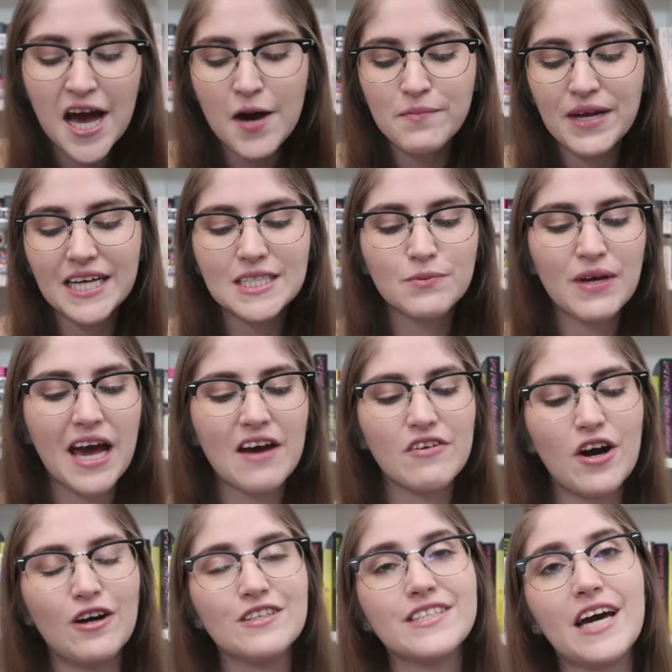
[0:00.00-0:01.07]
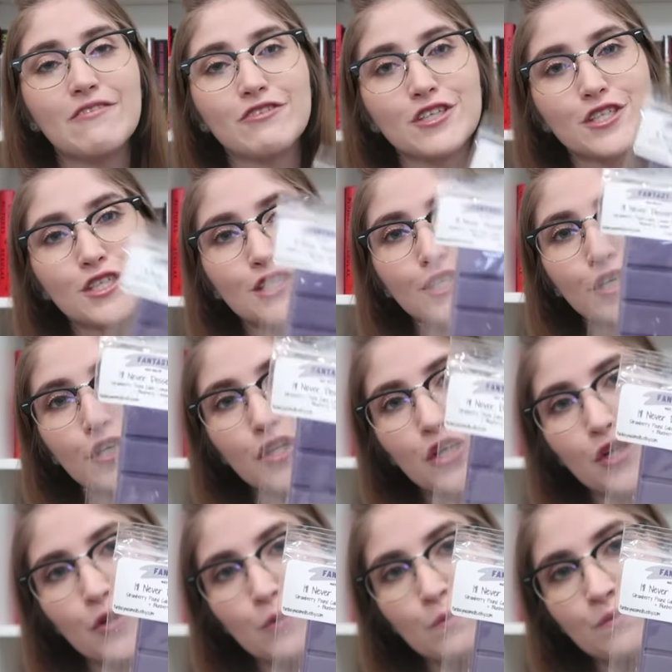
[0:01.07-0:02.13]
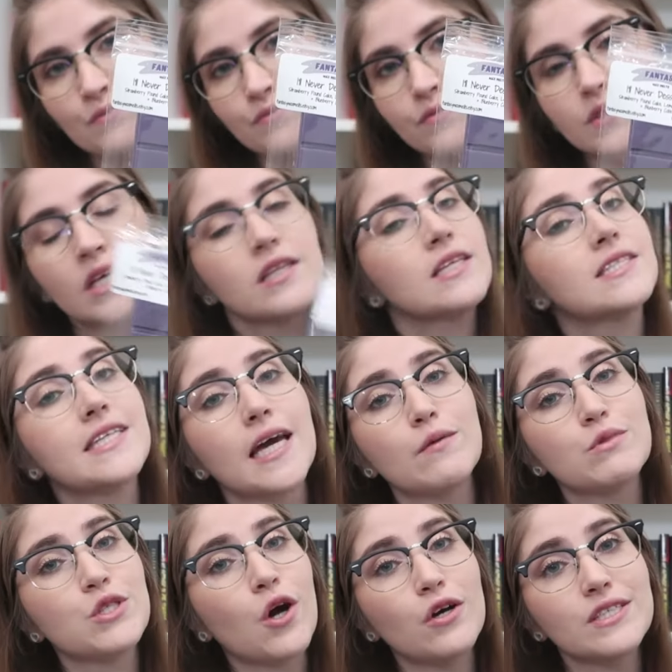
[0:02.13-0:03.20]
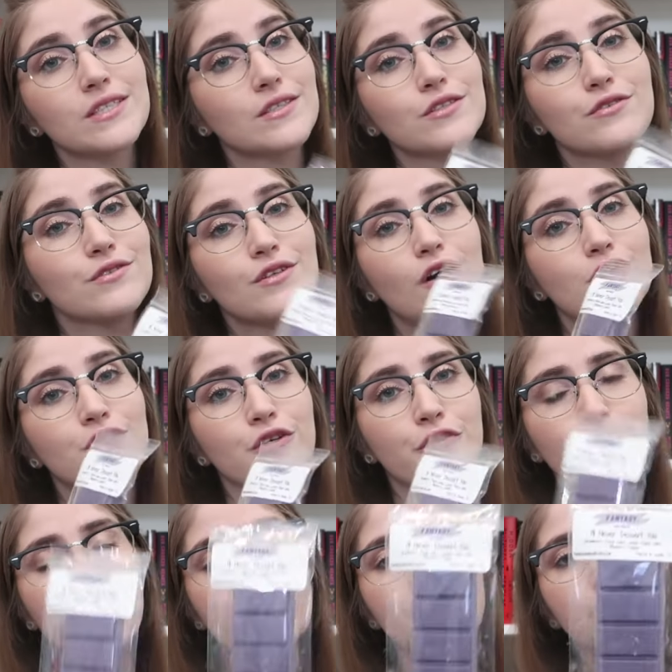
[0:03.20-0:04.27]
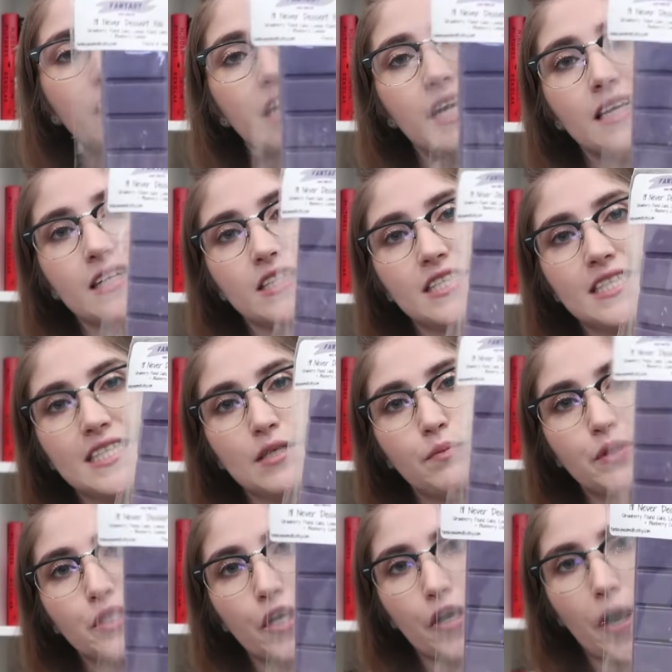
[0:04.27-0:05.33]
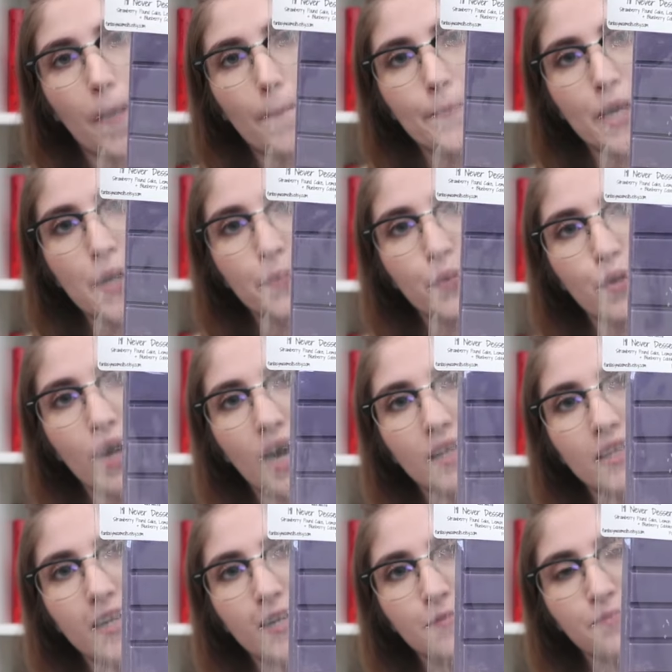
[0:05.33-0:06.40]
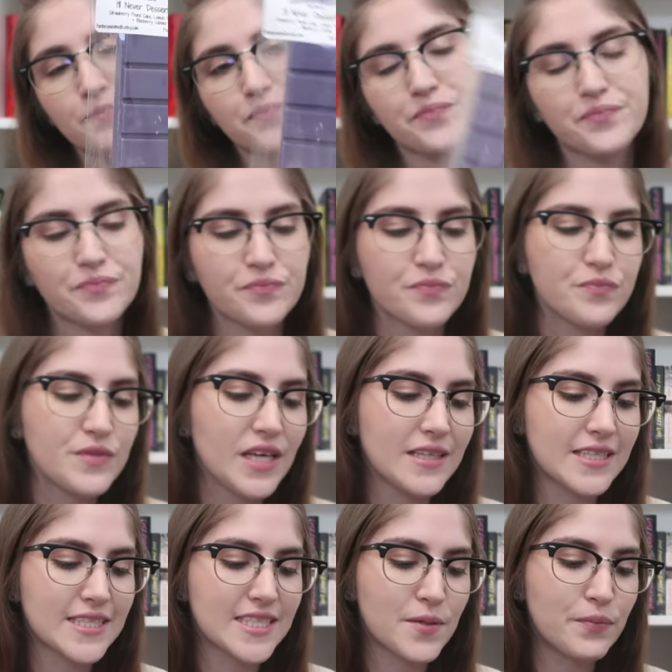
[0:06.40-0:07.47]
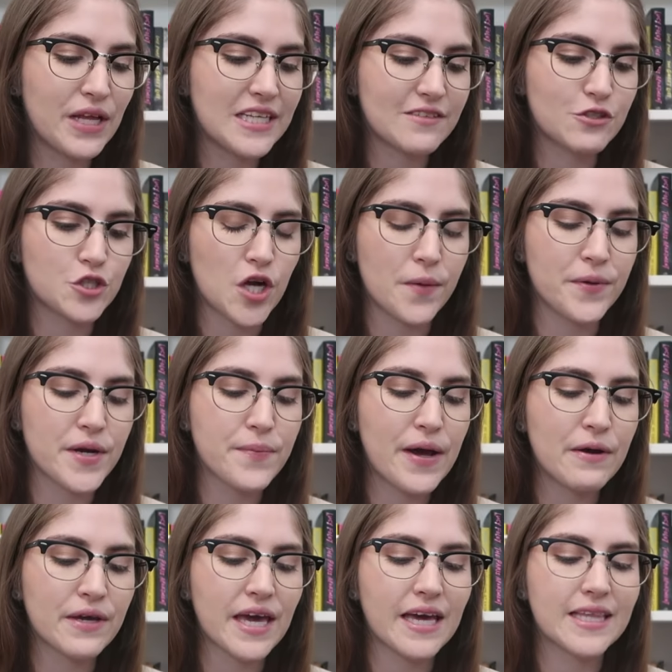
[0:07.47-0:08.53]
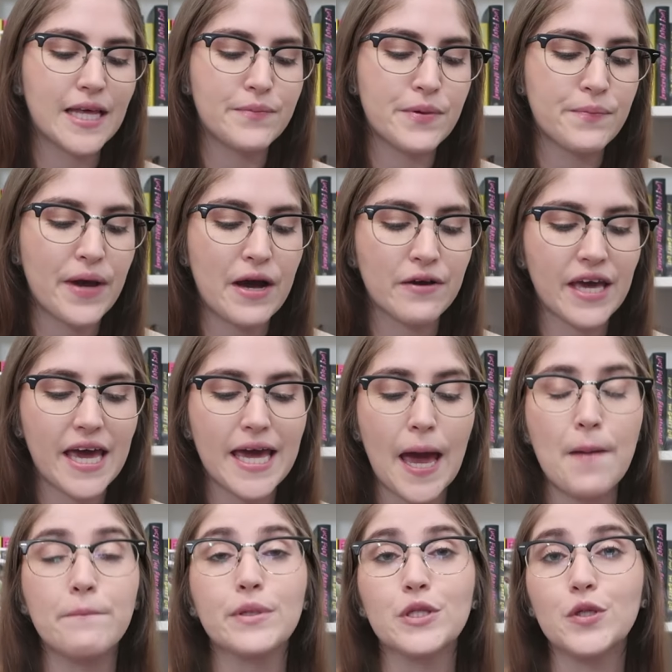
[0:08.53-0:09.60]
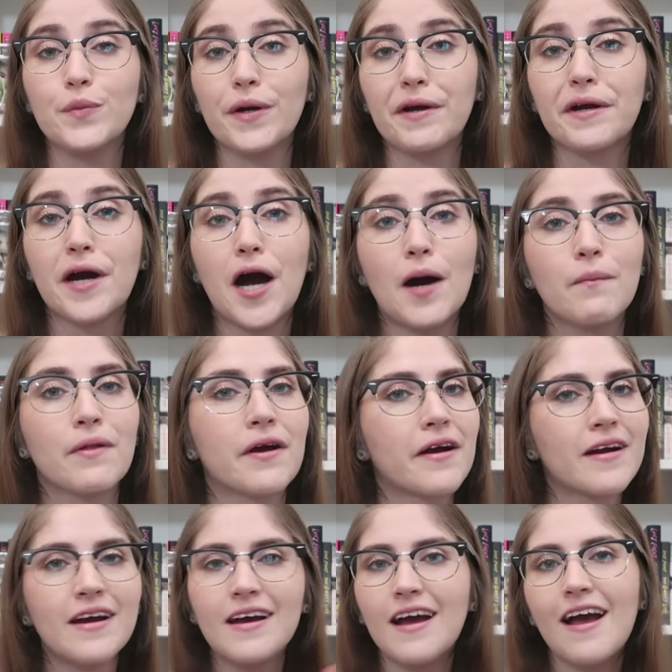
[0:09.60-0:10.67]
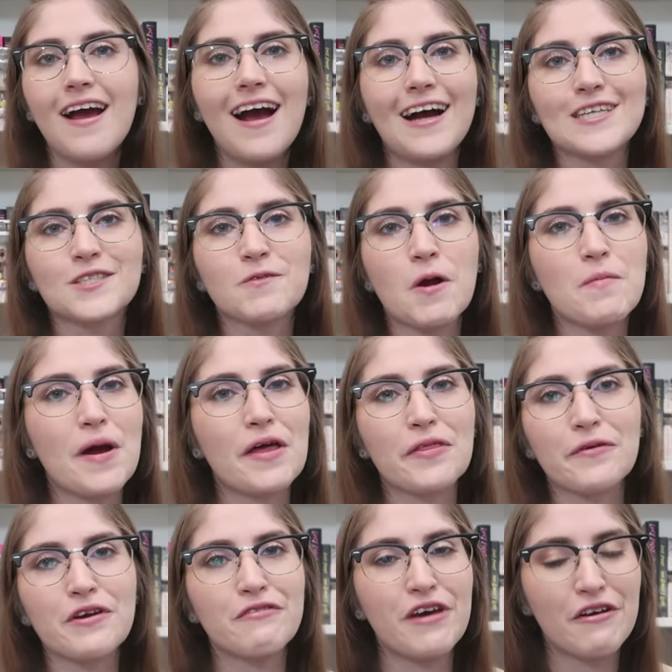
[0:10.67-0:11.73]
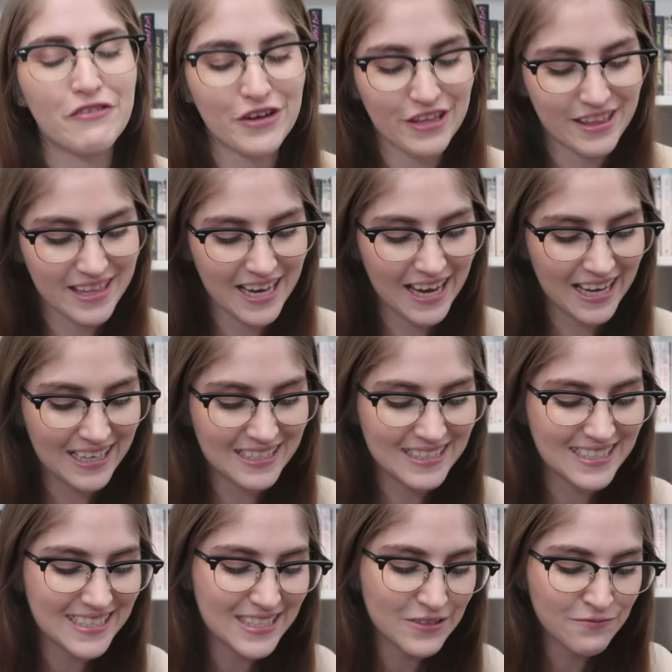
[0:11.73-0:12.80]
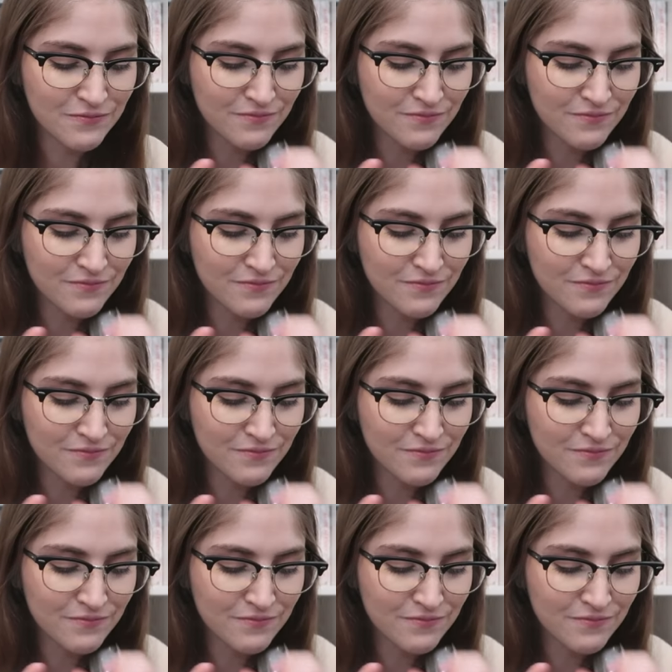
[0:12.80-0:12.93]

Up next we have I'll Never Desert You. These names, y'all y'all are so creative. A deep dark purple color. This is a blend of strawberry pound cake, lemon pound cake, and blueberry cobbler. I swear, my three favorite things.